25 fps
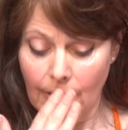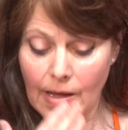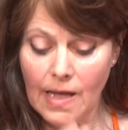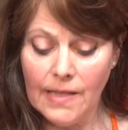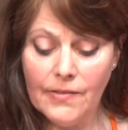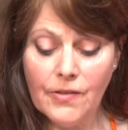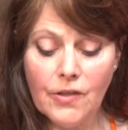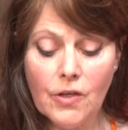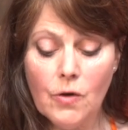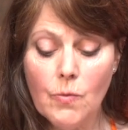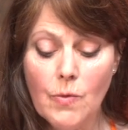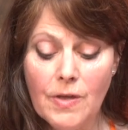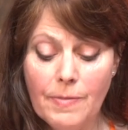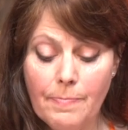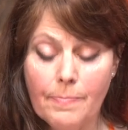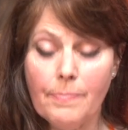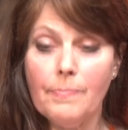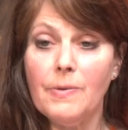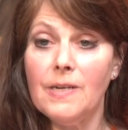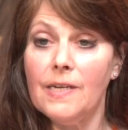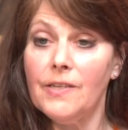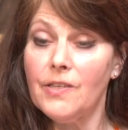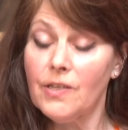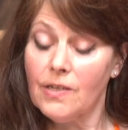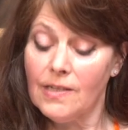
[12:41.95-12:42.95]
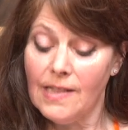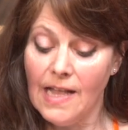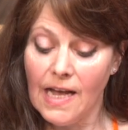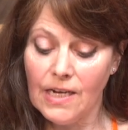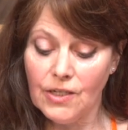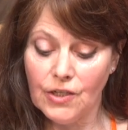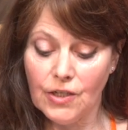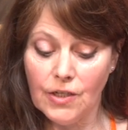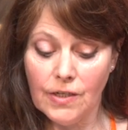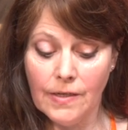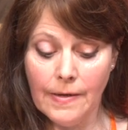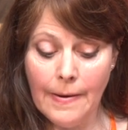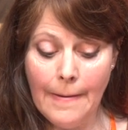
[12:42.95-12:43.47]
And so with political
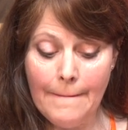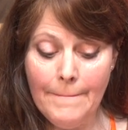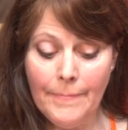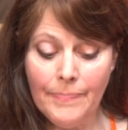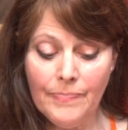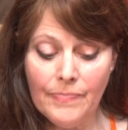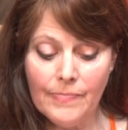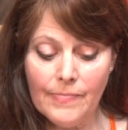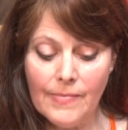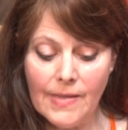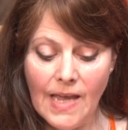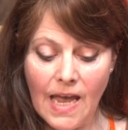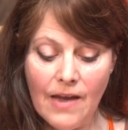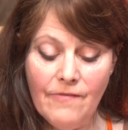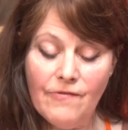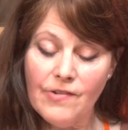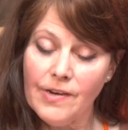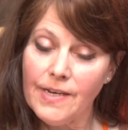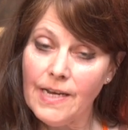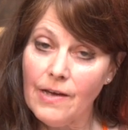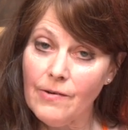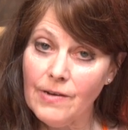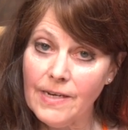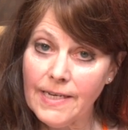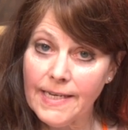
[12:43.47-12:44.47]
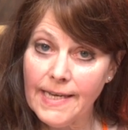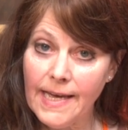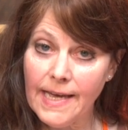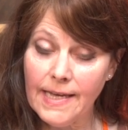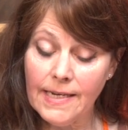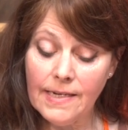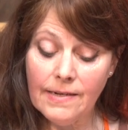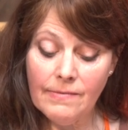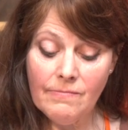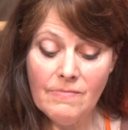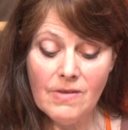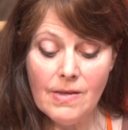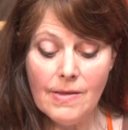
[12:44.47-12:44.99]
action, every now and
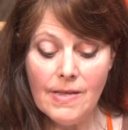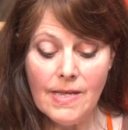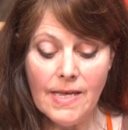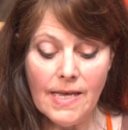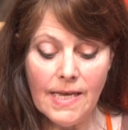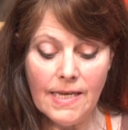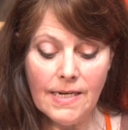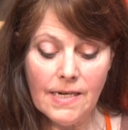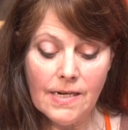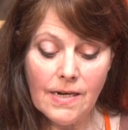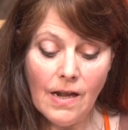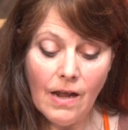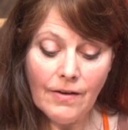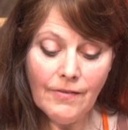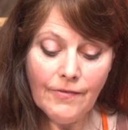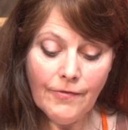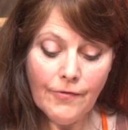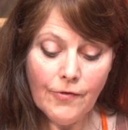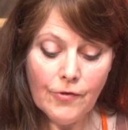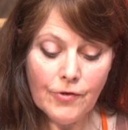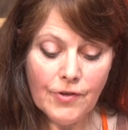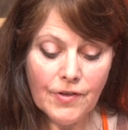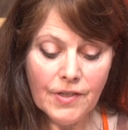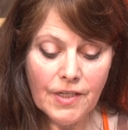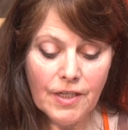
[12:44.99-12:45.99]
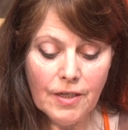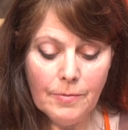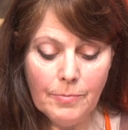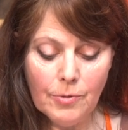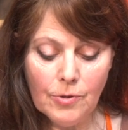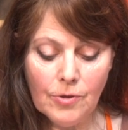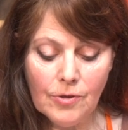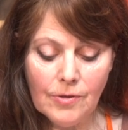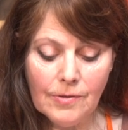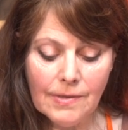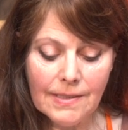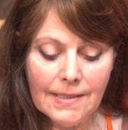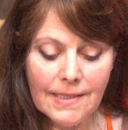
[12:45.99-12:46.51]
again, in an
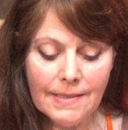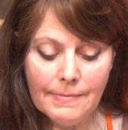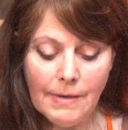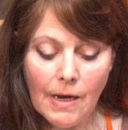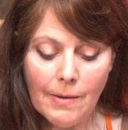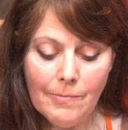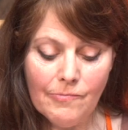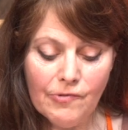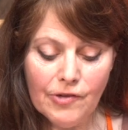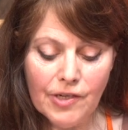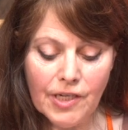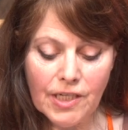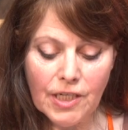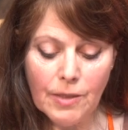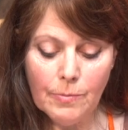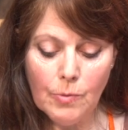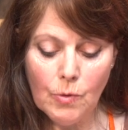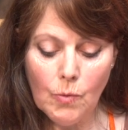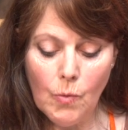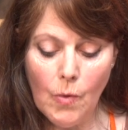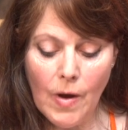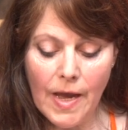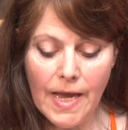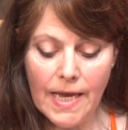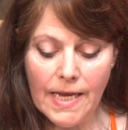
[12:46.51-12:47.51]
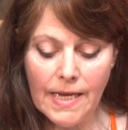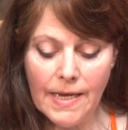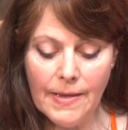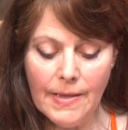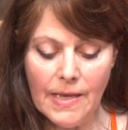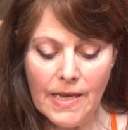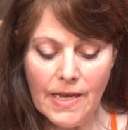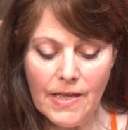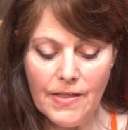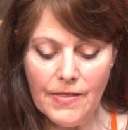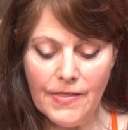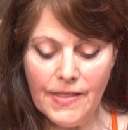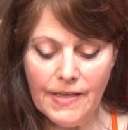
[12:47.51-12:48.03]
unforeseeable and unpredictable way,
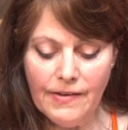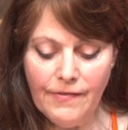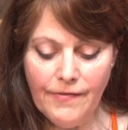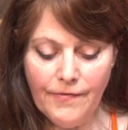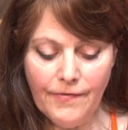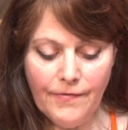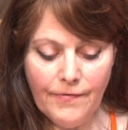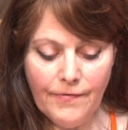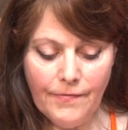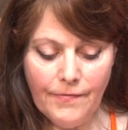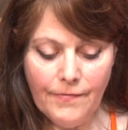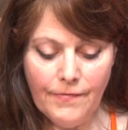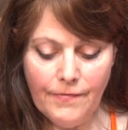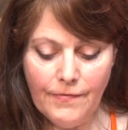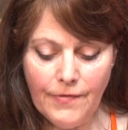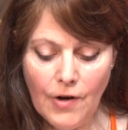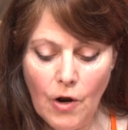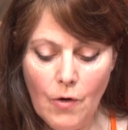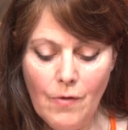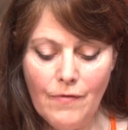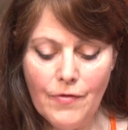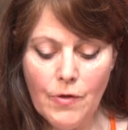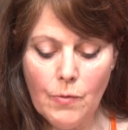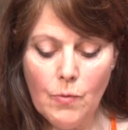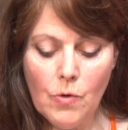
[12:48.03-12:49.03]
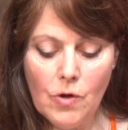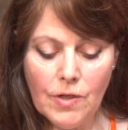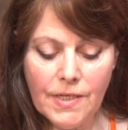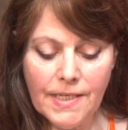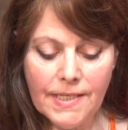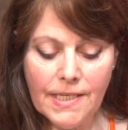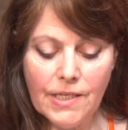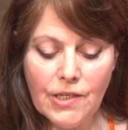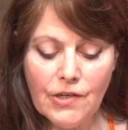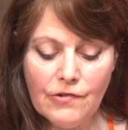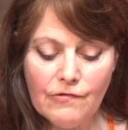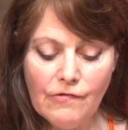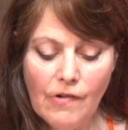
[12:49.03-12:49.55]
the flow of the world
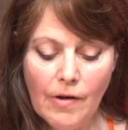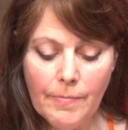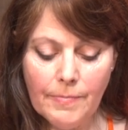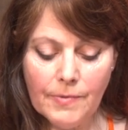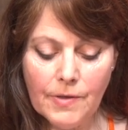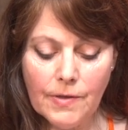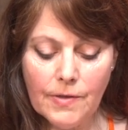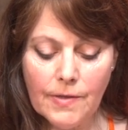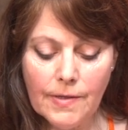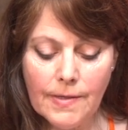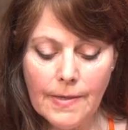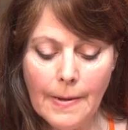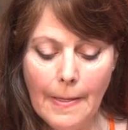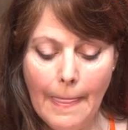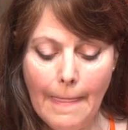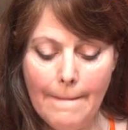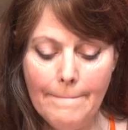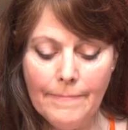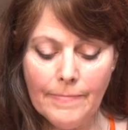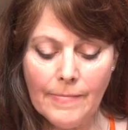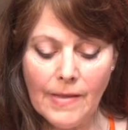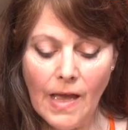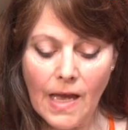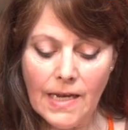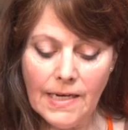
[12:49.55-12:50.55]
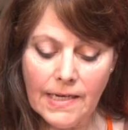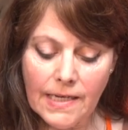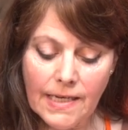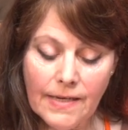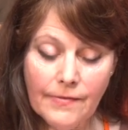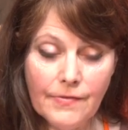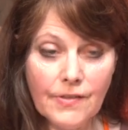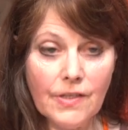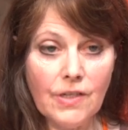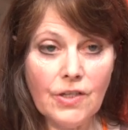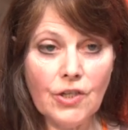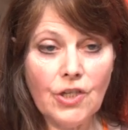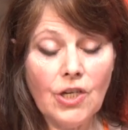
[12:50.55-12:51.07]
is interrupted, and it
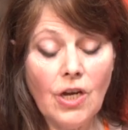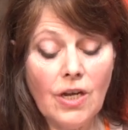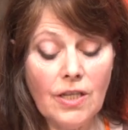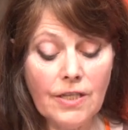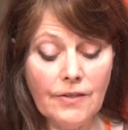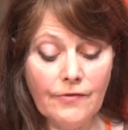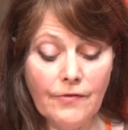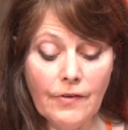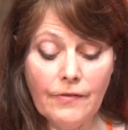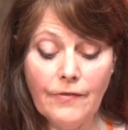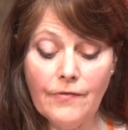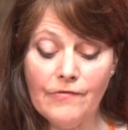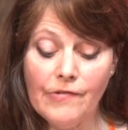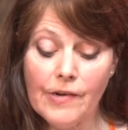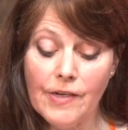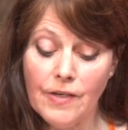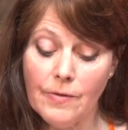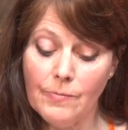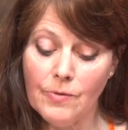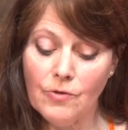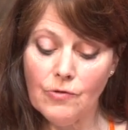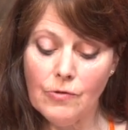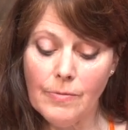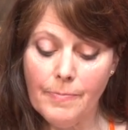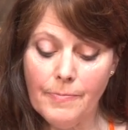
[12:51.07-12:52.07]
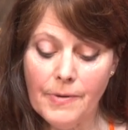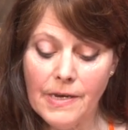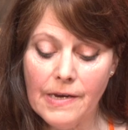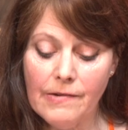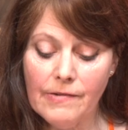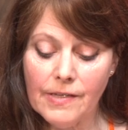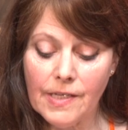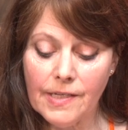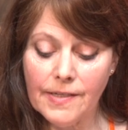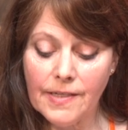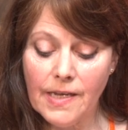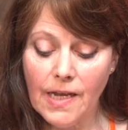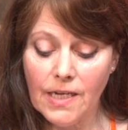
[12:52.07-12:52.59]
gives a chance for freedom to appear
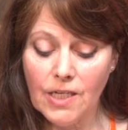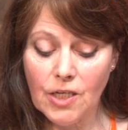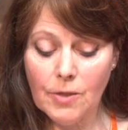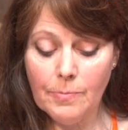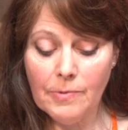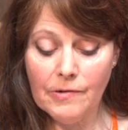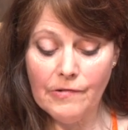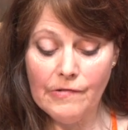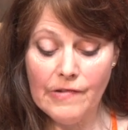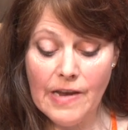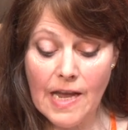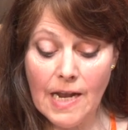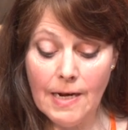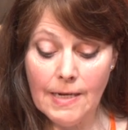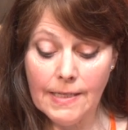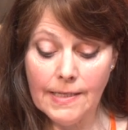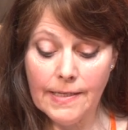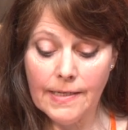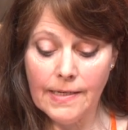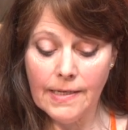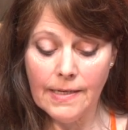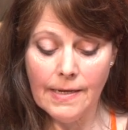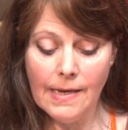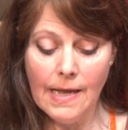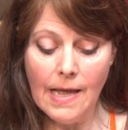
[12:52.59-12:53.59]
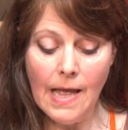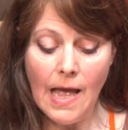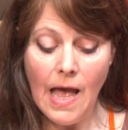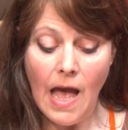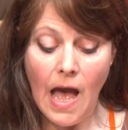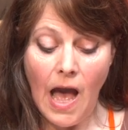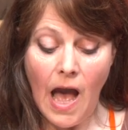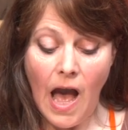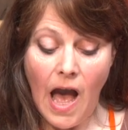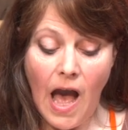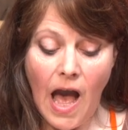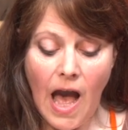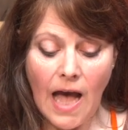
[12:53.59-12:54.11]
as a tangible reality.
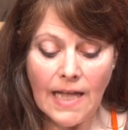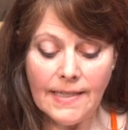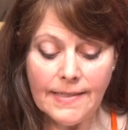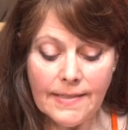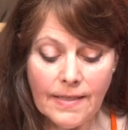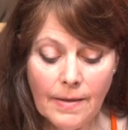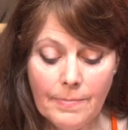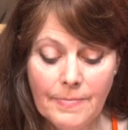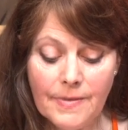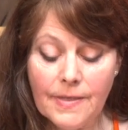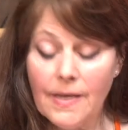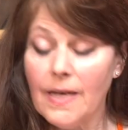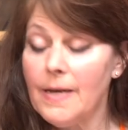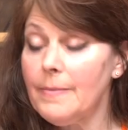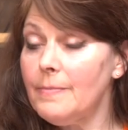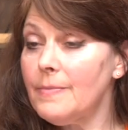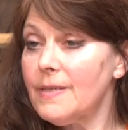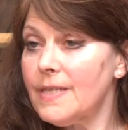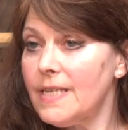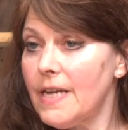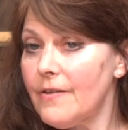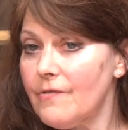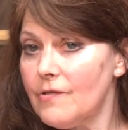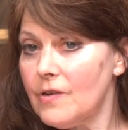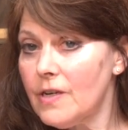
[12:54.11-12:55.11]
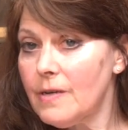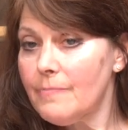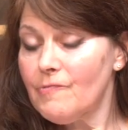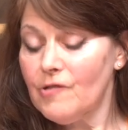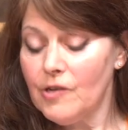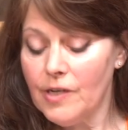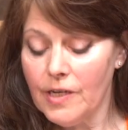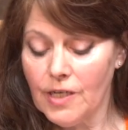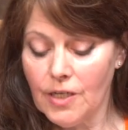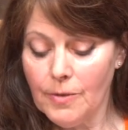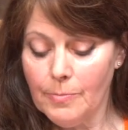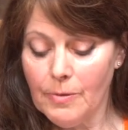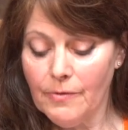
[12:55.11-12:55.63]
And sometimes, never in a
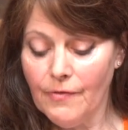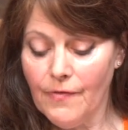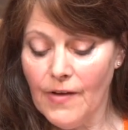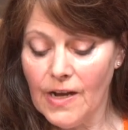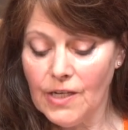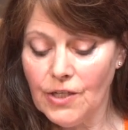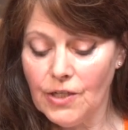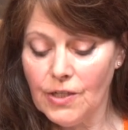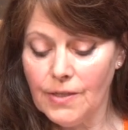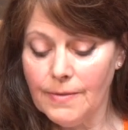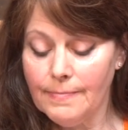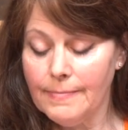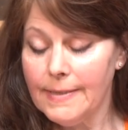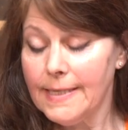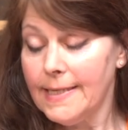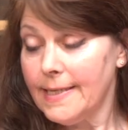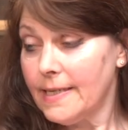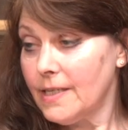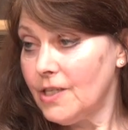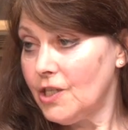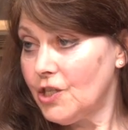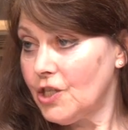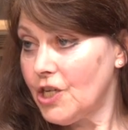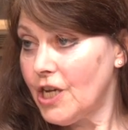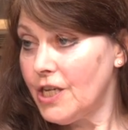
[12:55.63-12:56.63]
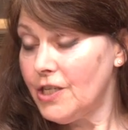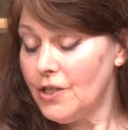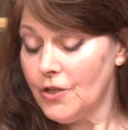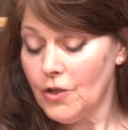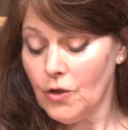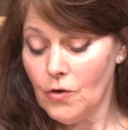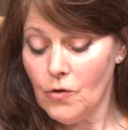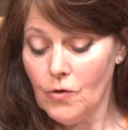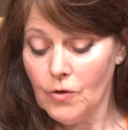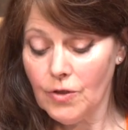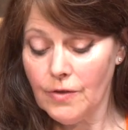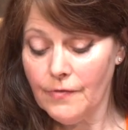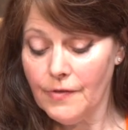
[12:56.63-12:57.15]
predictable fashion, it can change the
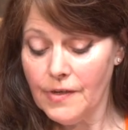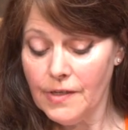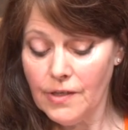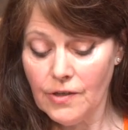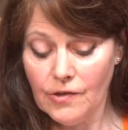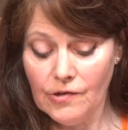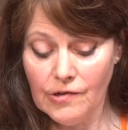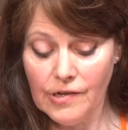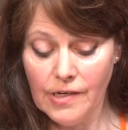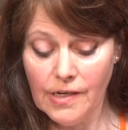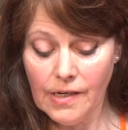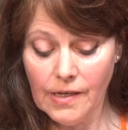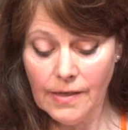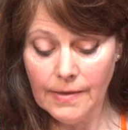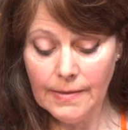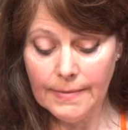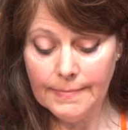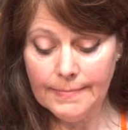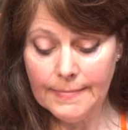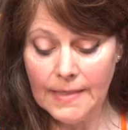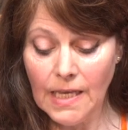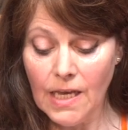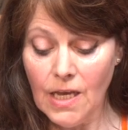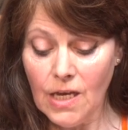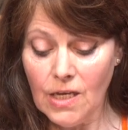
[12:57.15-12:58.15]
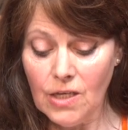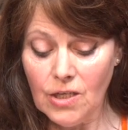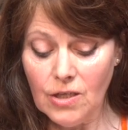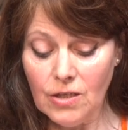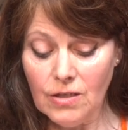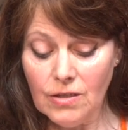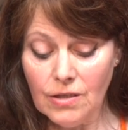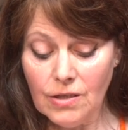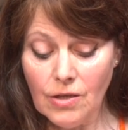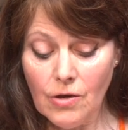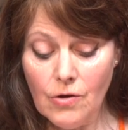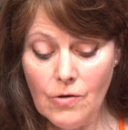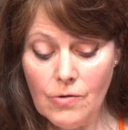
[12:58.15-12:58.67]
course of history.
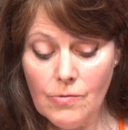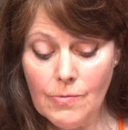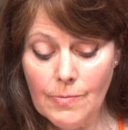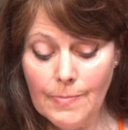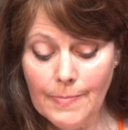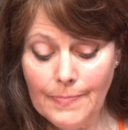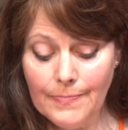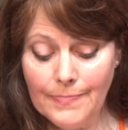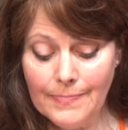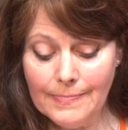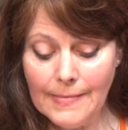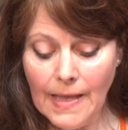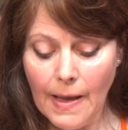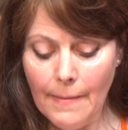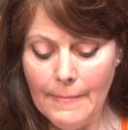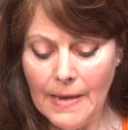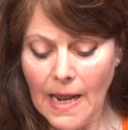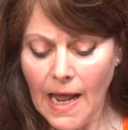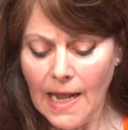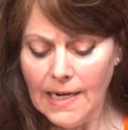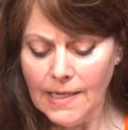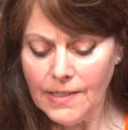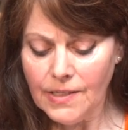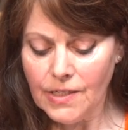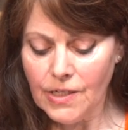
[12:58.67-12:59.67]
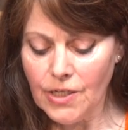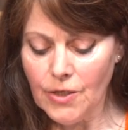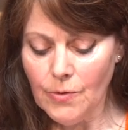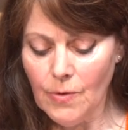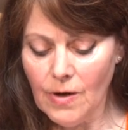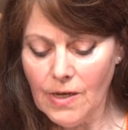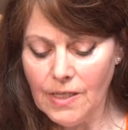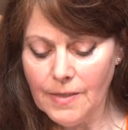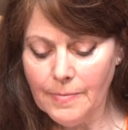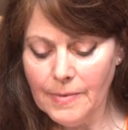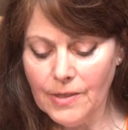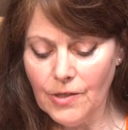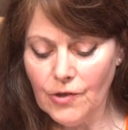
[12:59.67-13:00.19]
So, Alistair, you
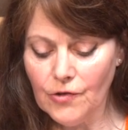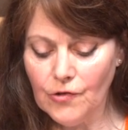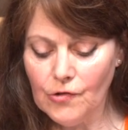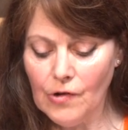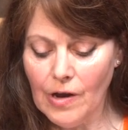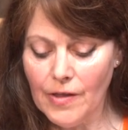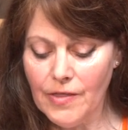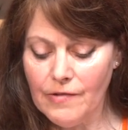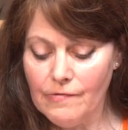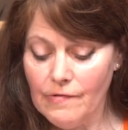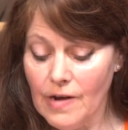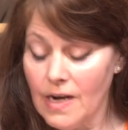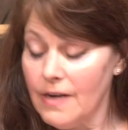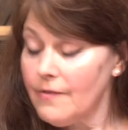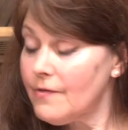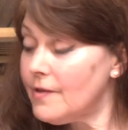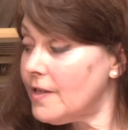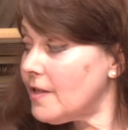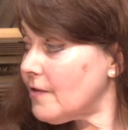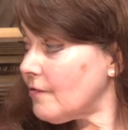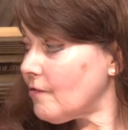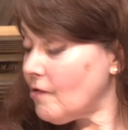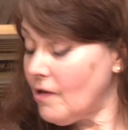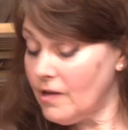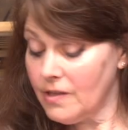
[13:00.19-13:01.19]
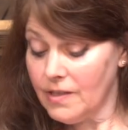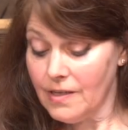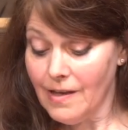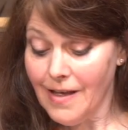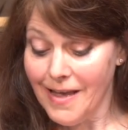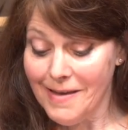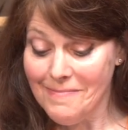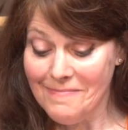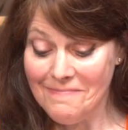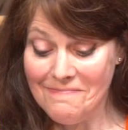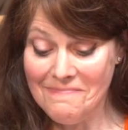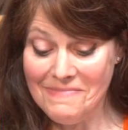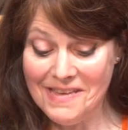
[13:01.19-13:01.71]
asked me to draw out the relevance for our
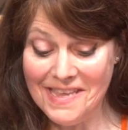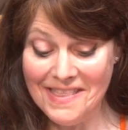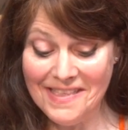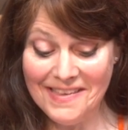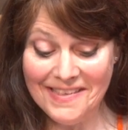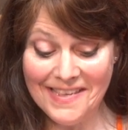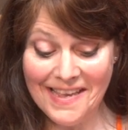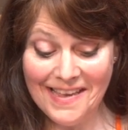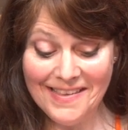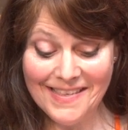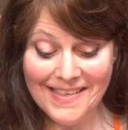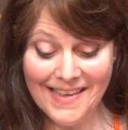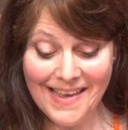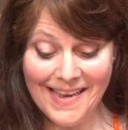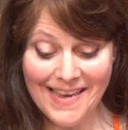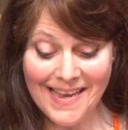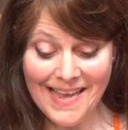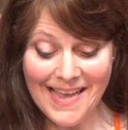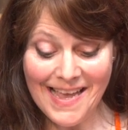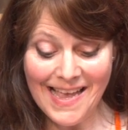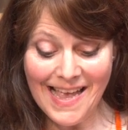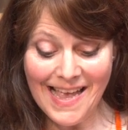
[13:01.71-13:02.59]
time in this essay,